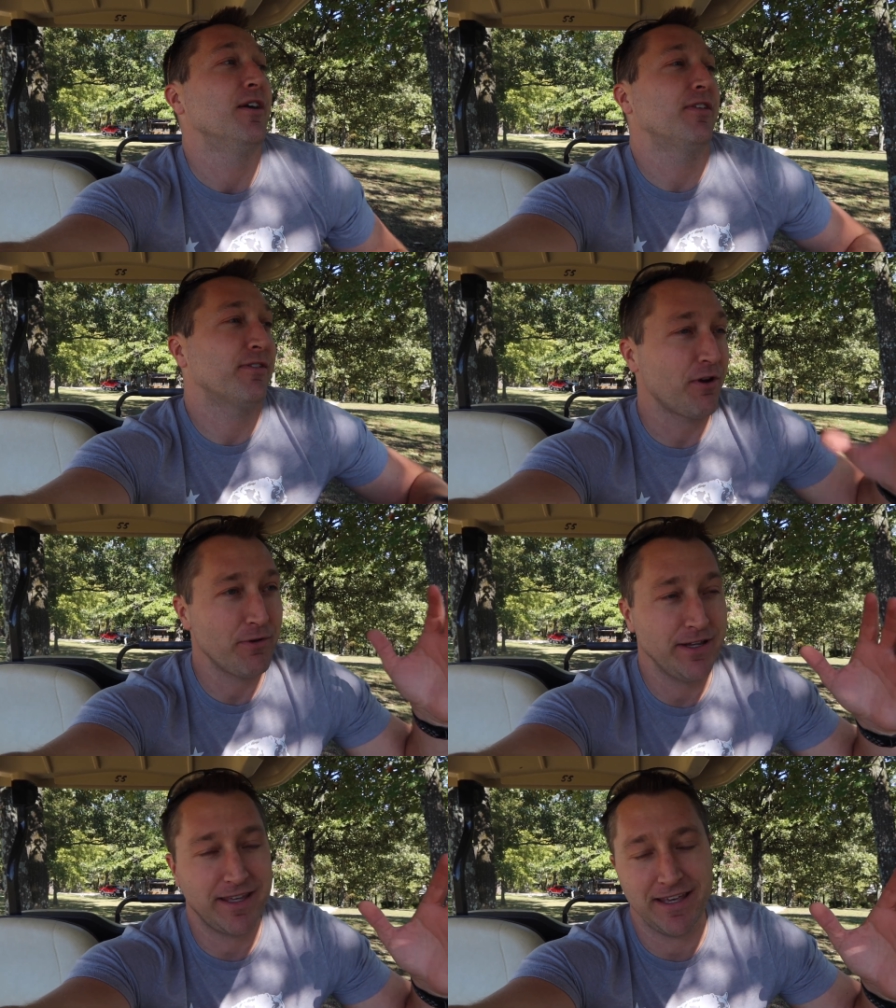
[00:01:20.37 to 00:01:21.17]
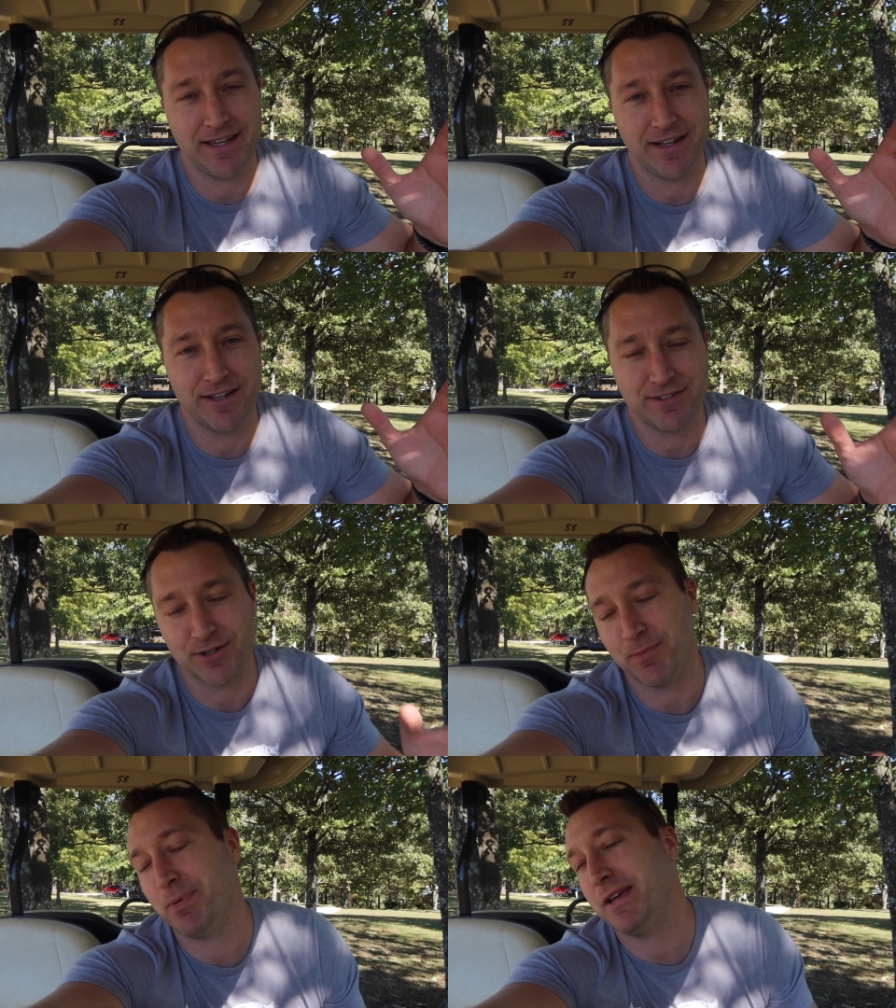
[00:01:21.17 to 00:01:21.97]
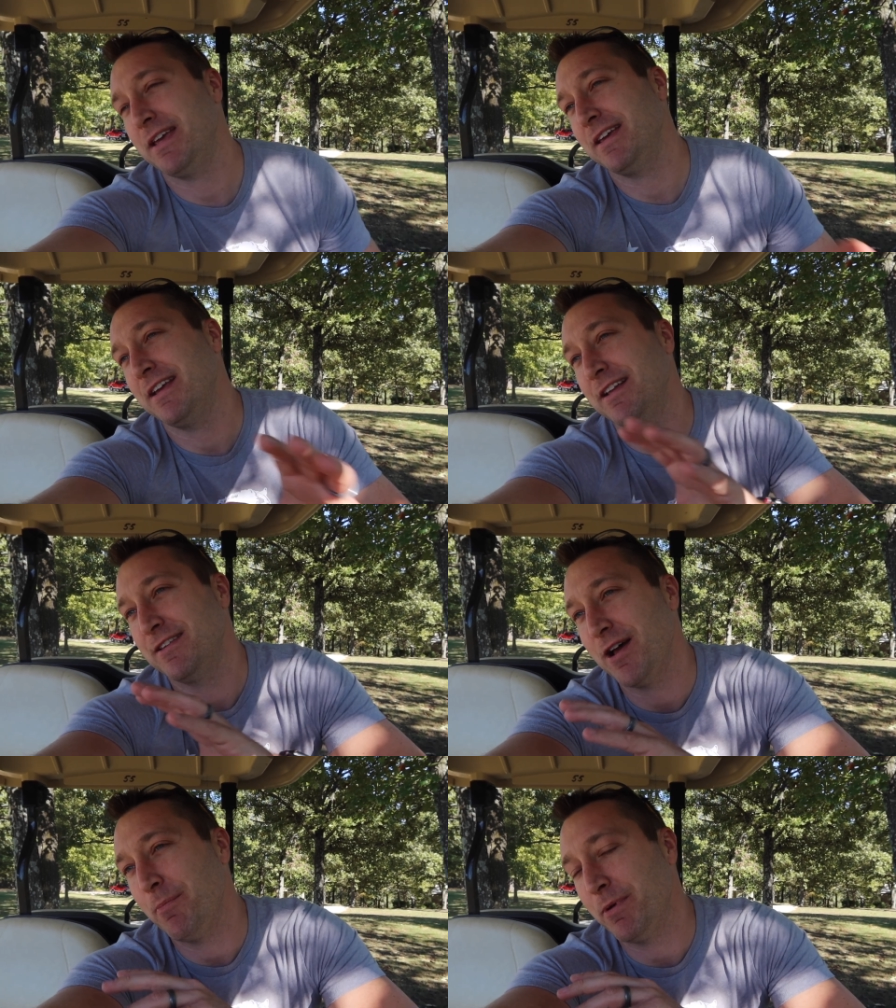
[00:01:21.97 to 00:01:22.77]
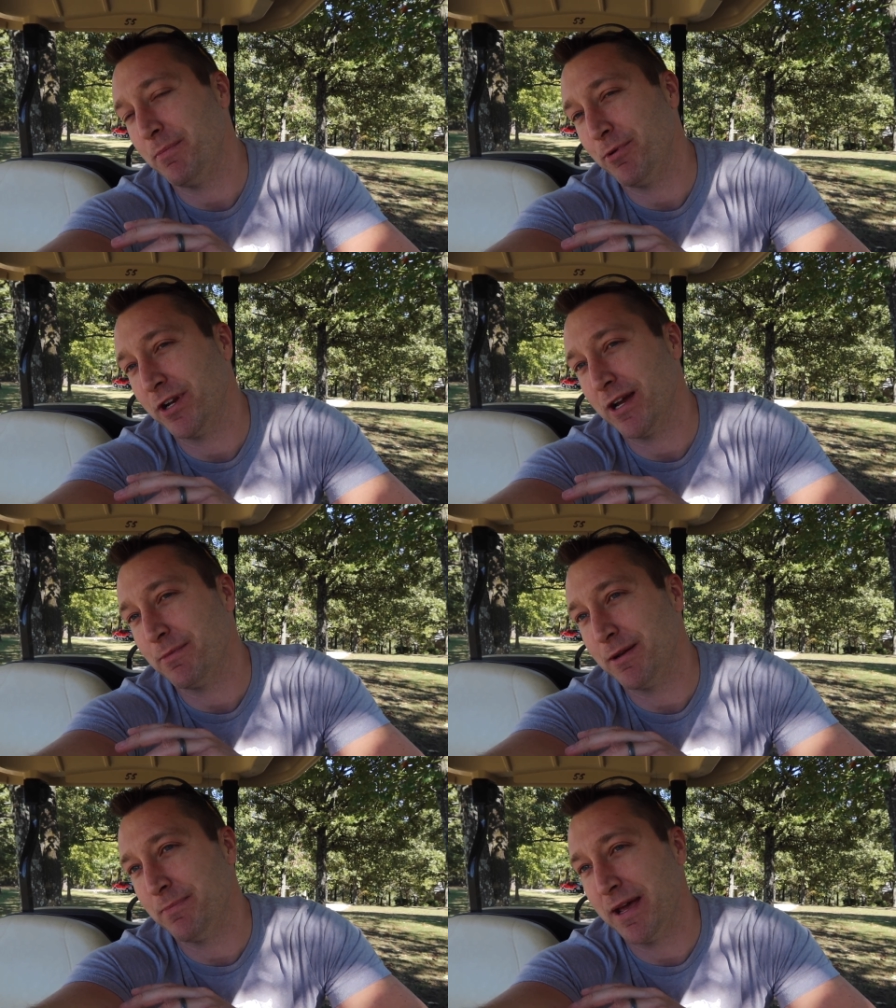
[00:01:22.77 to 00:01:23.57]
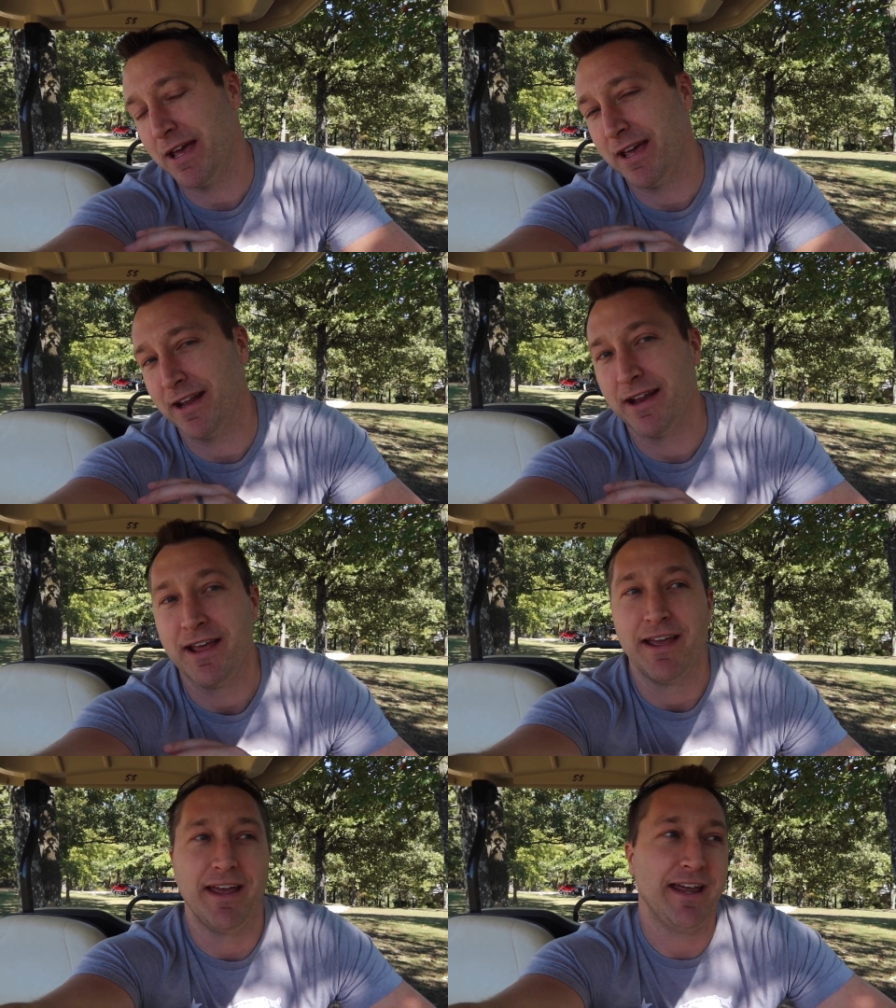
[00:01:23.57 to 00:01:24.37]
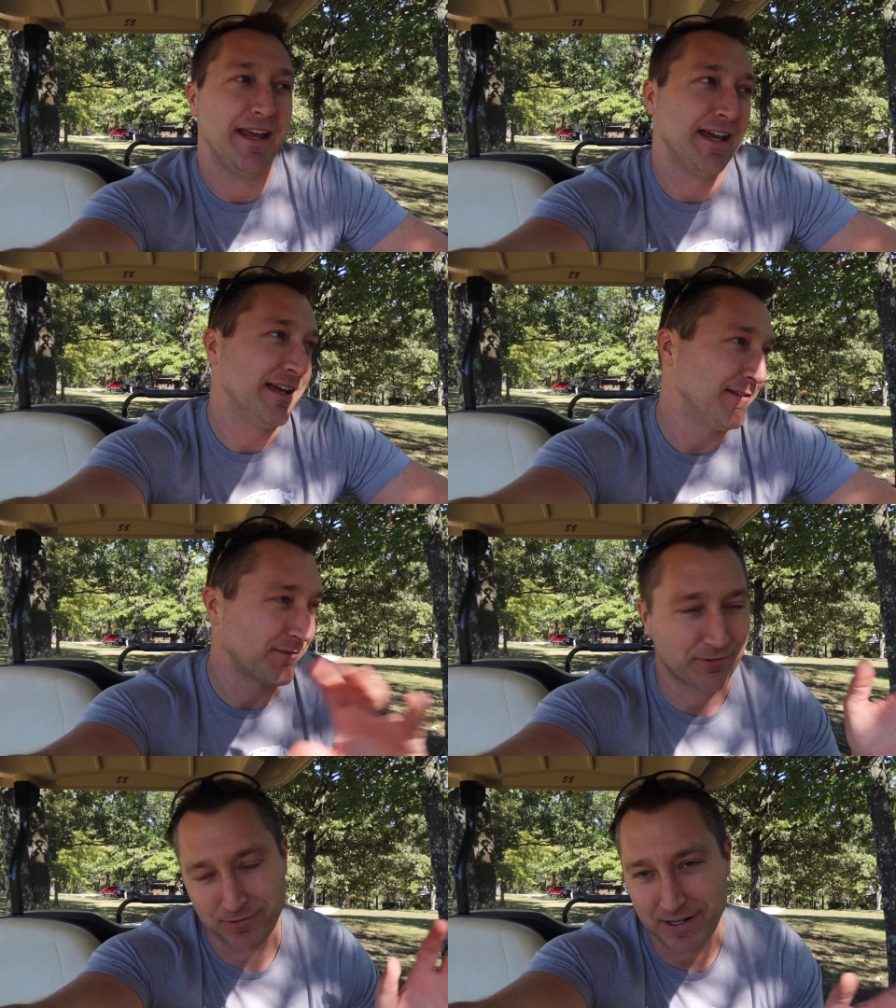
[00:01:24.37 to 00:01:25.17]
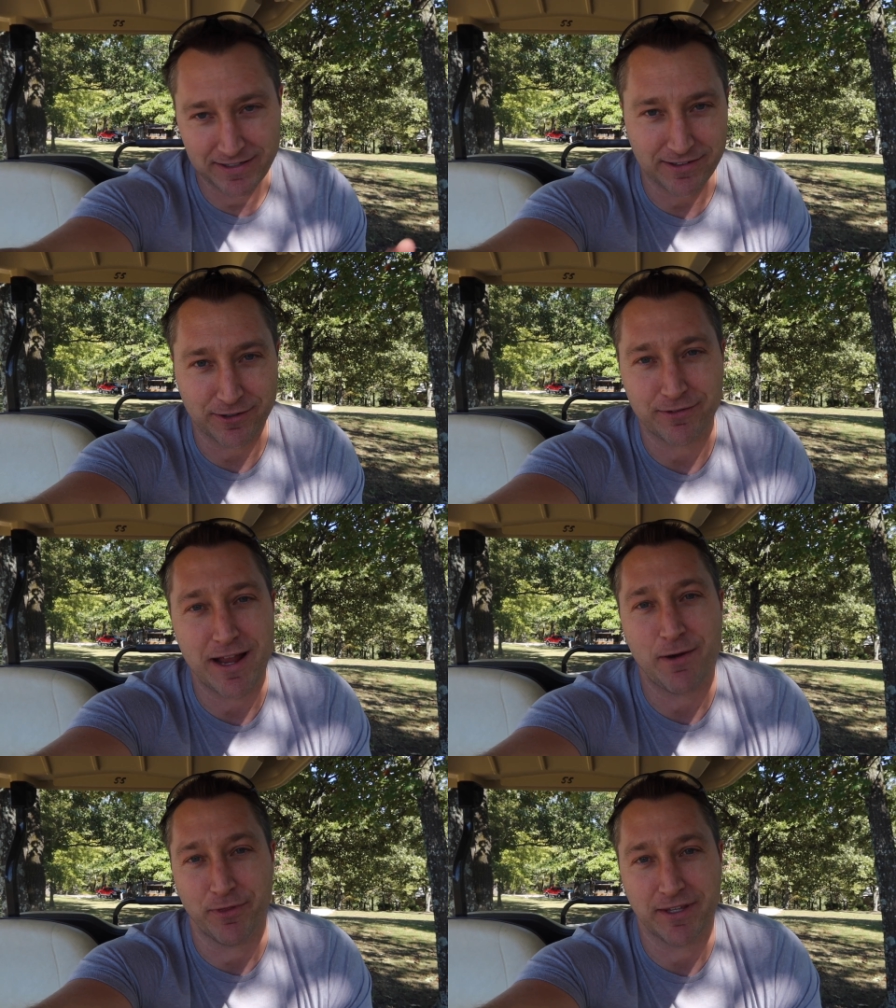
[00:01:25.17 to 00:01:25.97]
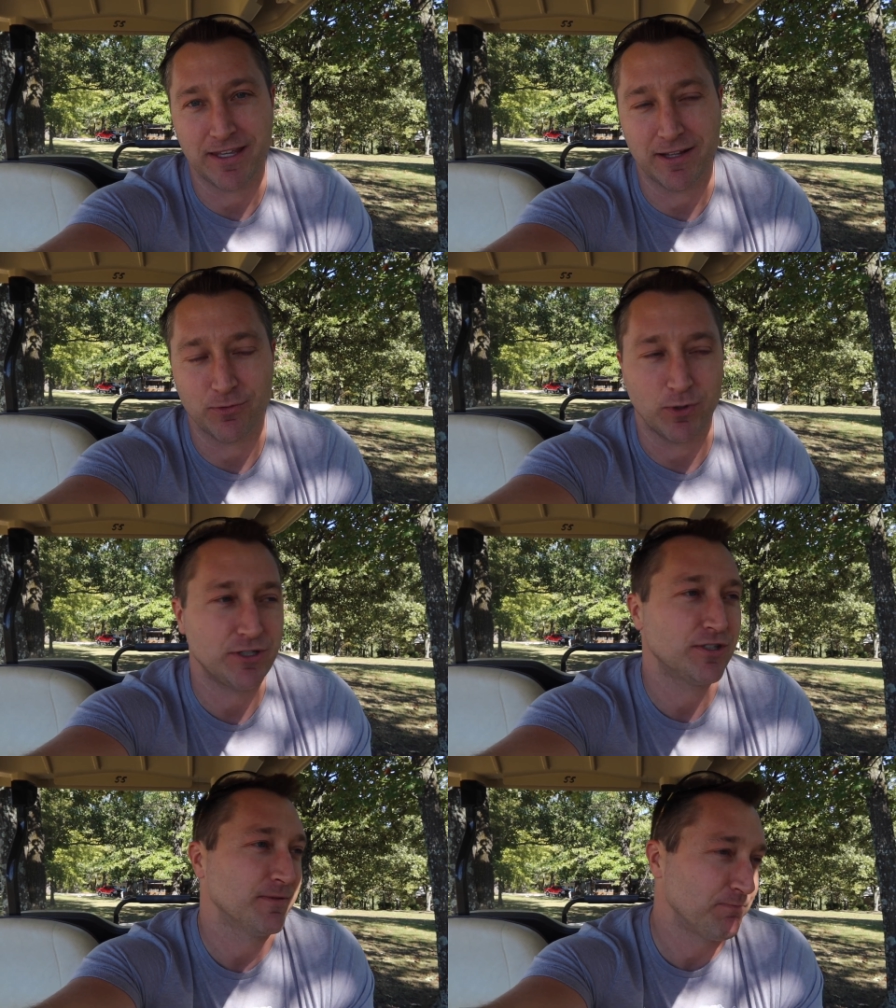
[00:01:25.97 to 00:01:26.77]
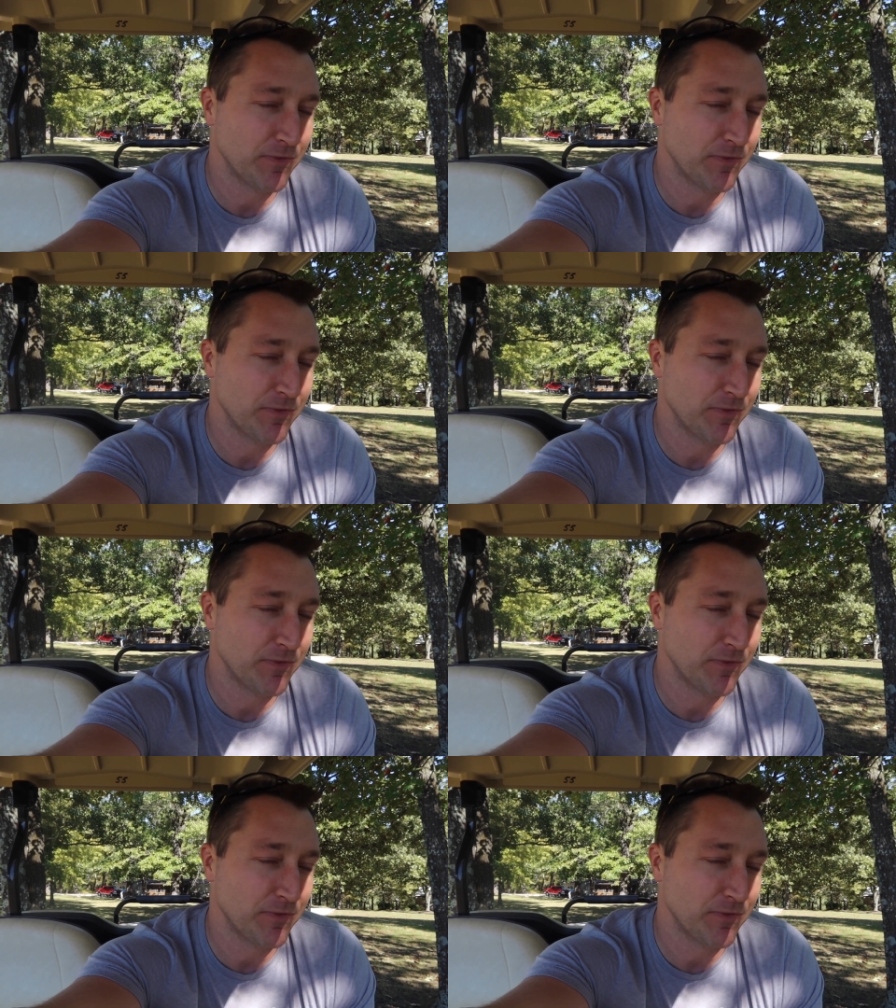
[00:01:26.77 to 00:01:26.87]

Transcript: throwing kids or picking kids up and putting them in bed and wrestling around with the kids, which,